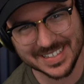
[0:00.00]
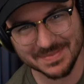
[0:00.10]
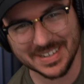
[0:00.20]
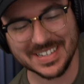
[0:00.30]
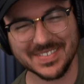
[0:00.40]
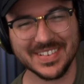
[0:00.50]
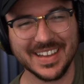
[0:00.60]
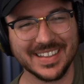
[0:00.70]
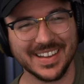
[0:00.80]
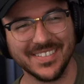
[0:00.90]
it's me, Tim
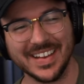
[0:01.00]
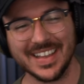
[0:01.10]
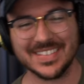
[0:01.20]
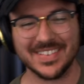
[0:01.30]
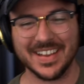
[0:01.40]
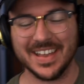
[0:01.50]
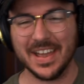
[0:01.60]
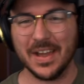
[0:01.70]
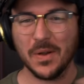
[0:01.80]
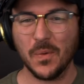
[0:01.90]
Dodd, the Everyday Astronaut.
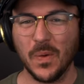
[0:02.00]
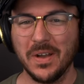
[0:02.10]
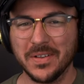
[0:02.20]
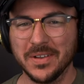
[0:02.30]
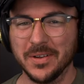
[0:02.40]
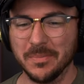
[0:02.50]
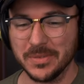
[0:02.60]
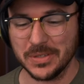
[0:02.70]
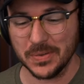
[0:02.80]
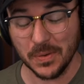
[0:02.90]

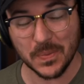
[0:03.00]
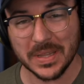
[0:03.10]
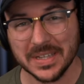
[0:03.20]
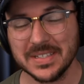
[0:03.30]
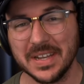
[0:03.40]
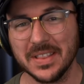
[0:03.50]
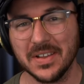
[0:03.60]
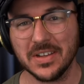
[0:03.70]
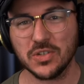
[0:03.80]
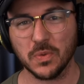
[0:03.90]
Welcome to a really exciting
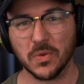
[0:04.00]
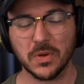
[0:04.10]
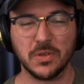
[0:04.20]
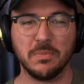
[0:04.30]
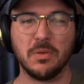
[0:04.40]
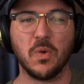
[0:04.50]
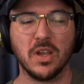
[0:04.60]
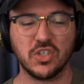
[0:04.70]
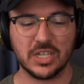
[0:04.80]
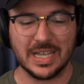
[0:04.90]
launch. We're going to be
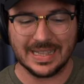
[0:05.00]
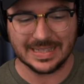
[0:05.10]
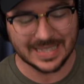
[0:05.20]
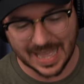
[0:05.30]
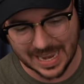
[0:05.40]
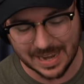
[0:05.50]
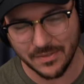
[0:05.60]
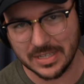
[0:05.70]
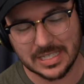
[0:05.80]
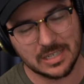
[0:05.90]
watching
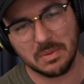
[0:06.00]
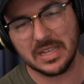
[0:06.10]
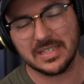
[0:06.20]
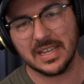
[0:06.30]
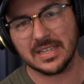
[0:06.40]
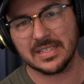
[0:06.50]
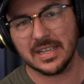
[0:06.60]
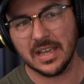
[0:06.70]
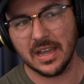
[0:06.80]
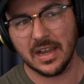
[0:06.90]
live as SpaceX
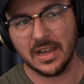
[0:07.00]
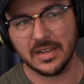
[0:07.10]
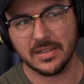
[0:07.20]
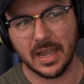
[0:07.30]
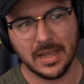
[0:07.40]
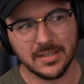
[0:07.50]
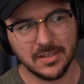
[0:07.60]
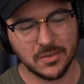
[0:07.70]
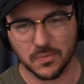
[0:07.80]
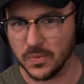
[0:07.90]
has
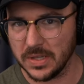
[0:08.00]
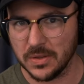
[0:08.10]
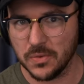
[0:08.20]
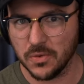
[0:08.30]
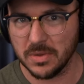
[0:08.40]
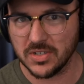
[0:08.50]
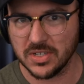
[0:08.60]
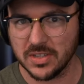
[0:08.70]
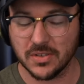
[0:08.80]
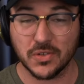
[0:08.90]
a really cool
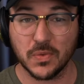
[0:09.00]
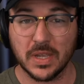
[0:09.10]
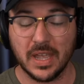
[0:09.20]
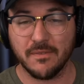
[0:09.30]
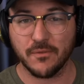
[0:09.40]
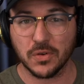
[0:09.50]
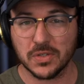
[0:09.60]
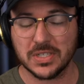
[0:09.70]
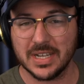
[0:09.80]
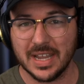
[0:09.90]
mission. They're doing a
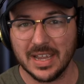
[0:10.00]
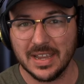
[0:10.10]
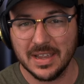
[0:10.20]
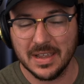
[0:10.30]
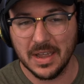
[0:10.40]
first today,